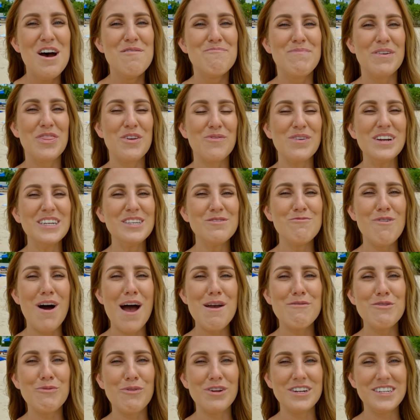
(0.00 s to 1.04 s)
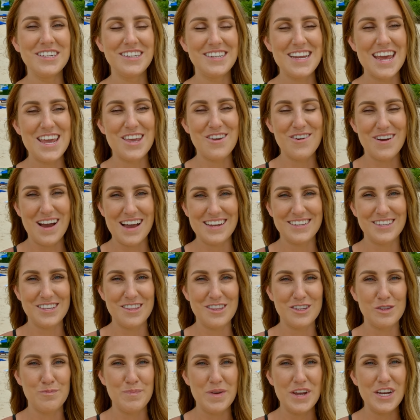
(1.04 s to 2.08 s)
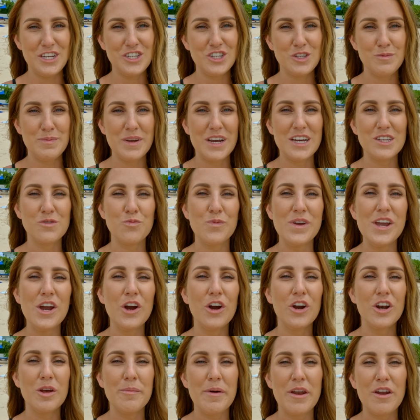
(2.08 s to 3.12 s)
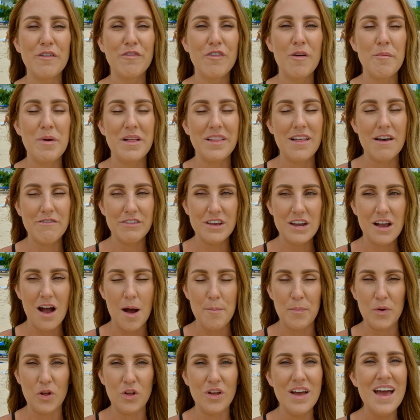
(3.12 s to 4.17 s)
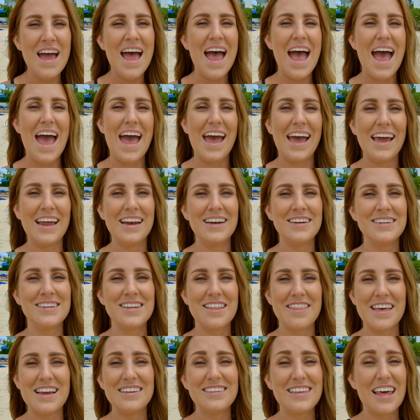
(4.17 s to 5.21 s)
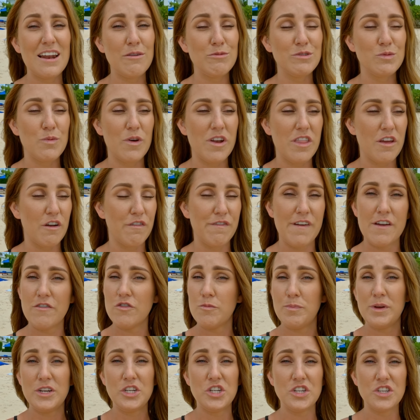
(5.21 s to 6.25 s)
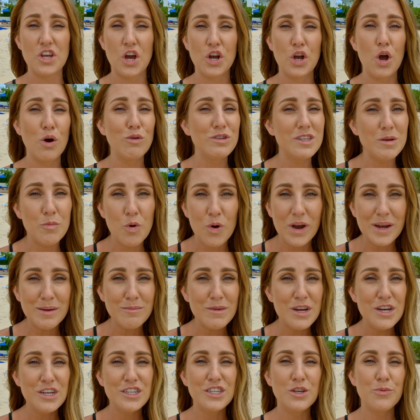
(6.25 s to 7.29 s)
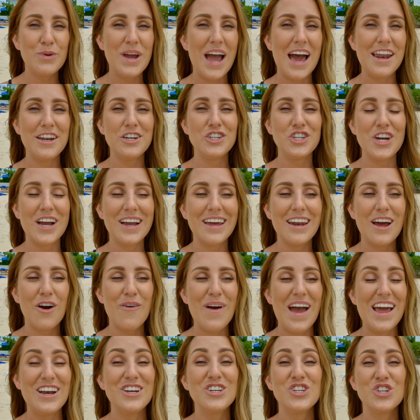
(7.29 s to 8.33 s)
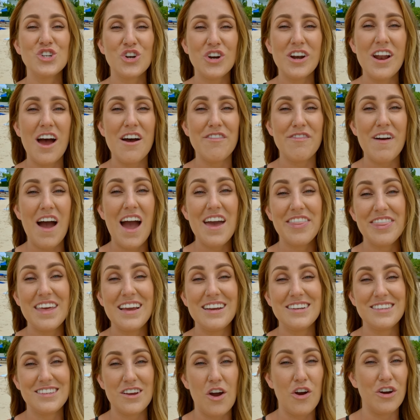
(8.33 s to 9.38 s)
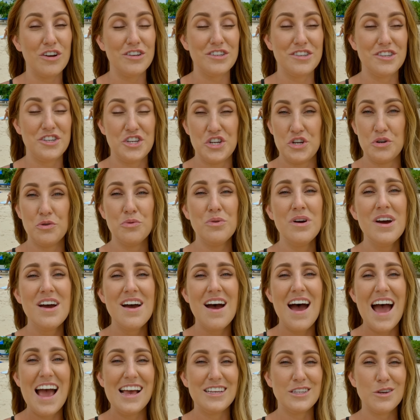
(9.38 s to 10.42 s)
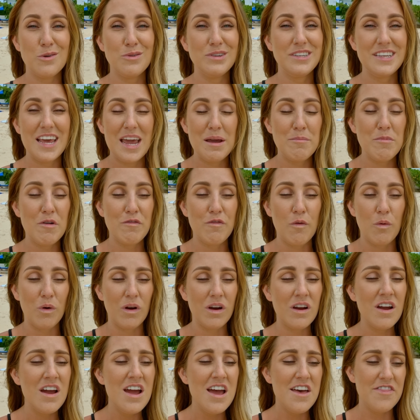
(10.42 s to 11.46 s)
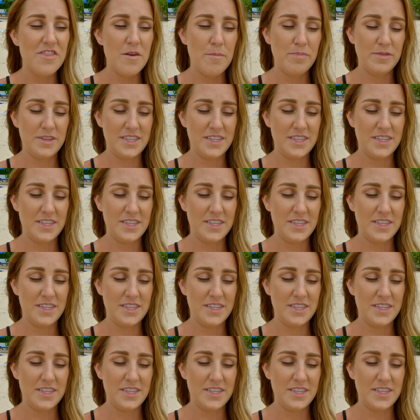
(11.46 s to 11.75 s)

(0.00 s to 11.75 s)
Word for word: but the reason why we wanted to take you guys to this beach is because we heard about it from a lovely couple and they said it was one of their favorite beaches on Koh Samui. So we had to check it out. And sure enough, I think it's ours too. As I was saying before, the